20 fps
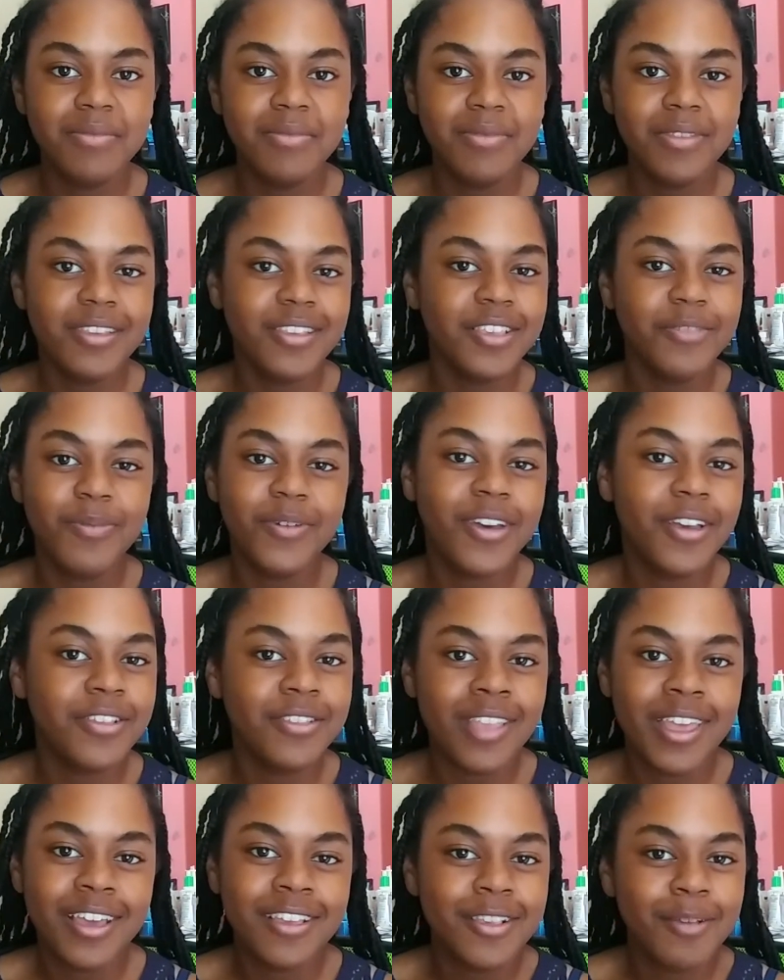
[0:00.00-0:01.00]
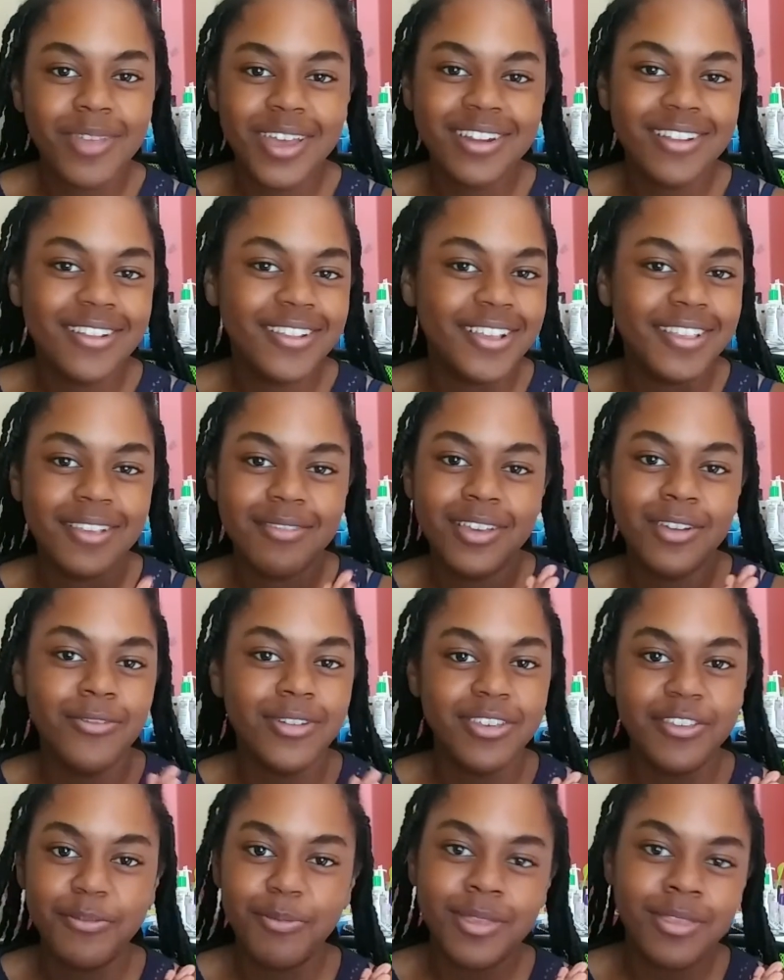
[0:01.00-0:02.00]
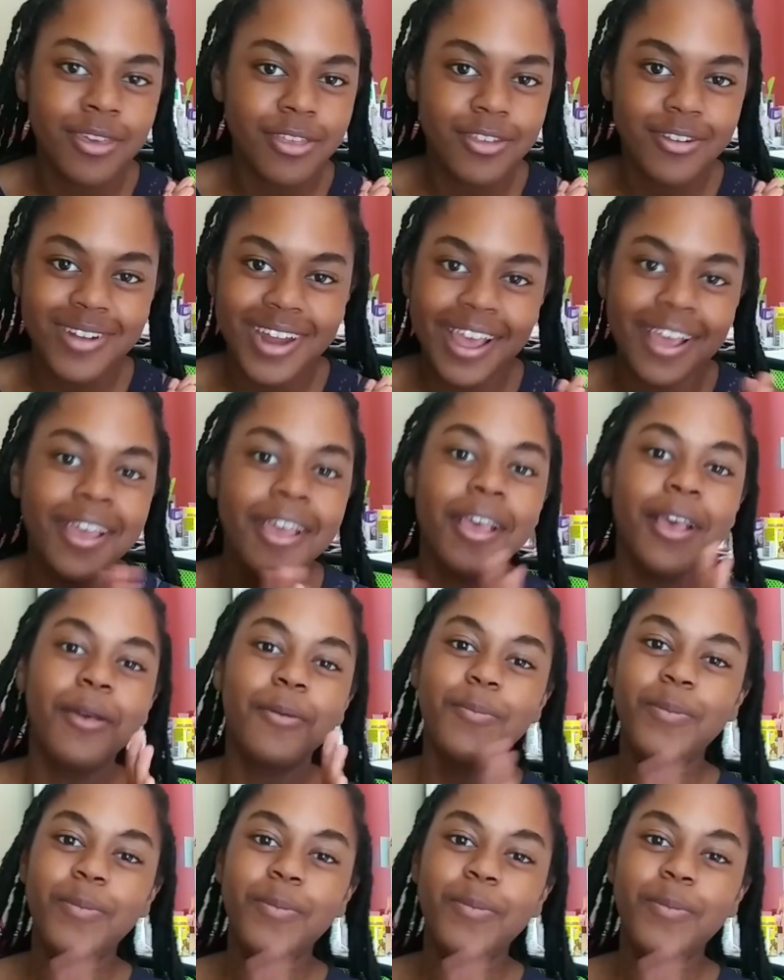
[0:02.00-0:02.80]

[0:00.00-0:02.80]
This is because like some lady said something really sweet the other day.